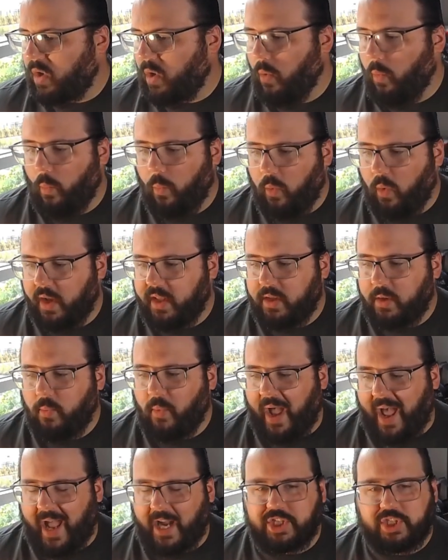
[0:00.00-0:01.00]
What you
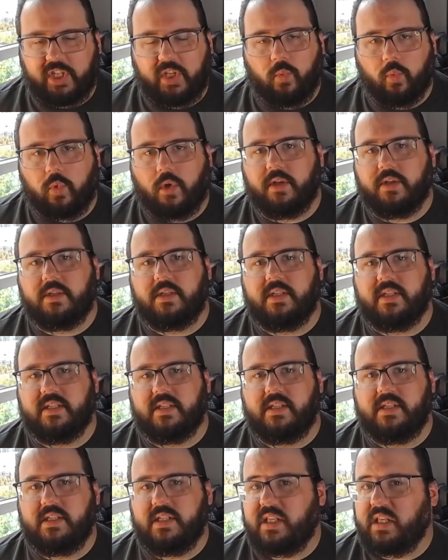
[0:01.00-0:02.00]
actually want to
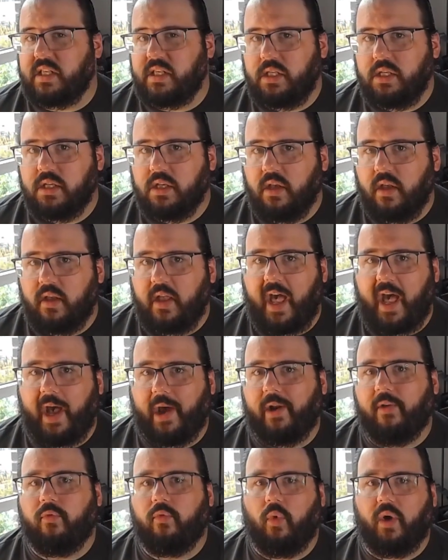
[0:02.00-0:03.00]
see
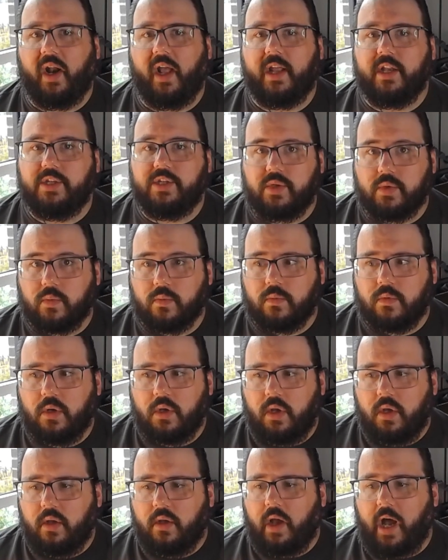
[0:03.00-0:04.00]
out of what I do.
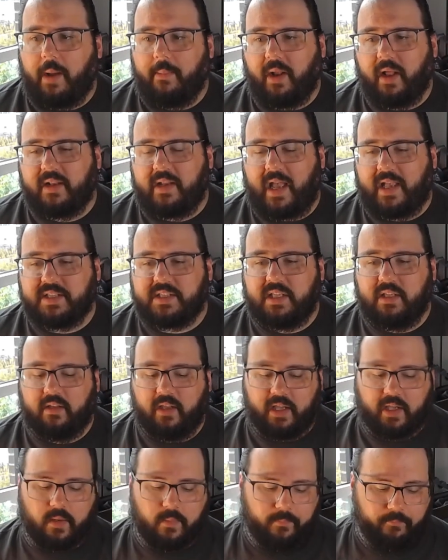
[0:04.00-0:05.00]
I'm not asking,
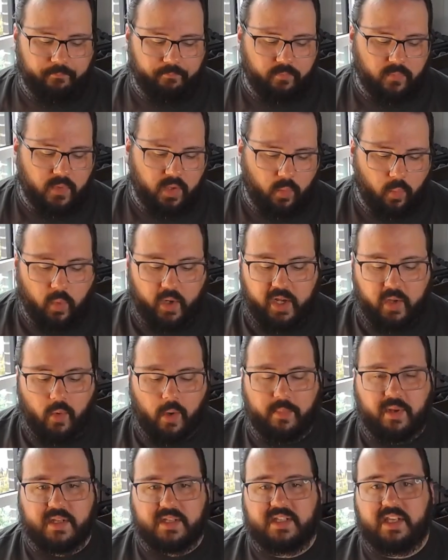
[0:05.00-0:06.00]
like, what do you
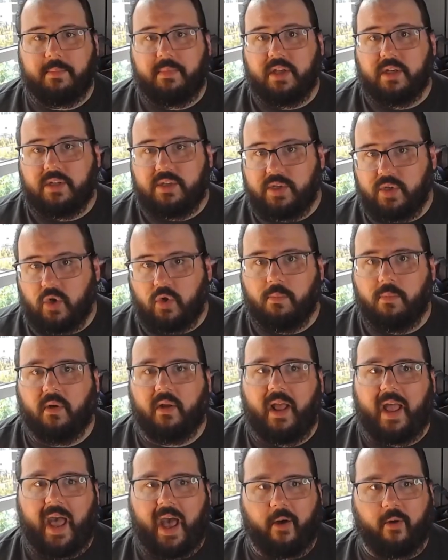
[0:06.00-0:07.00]
want me to see me do, but
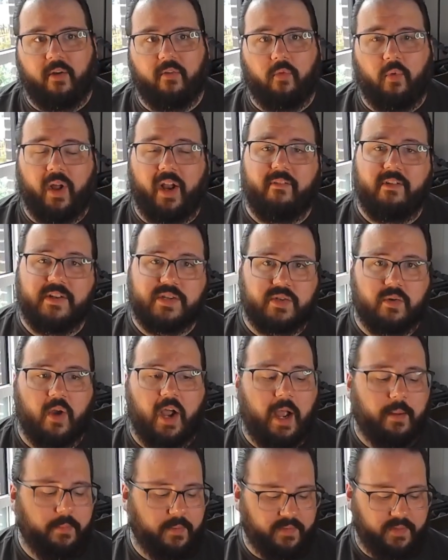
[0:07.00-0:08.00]
out of what I've
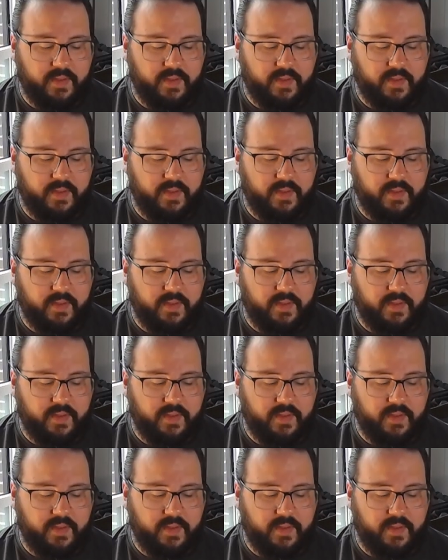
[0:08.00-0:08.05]
described,